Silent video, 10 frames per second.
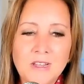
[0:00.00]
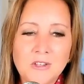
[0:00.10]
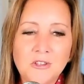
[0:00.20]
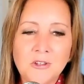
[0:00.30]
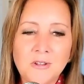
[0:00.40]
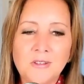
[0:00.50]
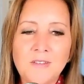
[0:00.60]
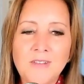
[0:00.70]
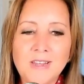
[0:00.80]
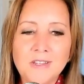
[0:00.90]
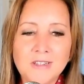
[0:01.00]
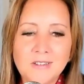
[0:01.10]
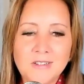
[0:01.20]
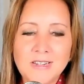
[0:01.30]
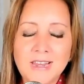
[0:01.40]
Shug's
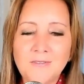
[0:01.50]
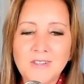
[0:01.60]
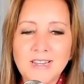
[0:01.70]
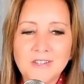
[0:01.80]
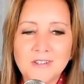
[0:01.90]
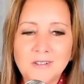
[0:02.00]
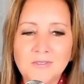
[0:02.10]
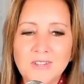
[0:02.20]
evangelistic invitations have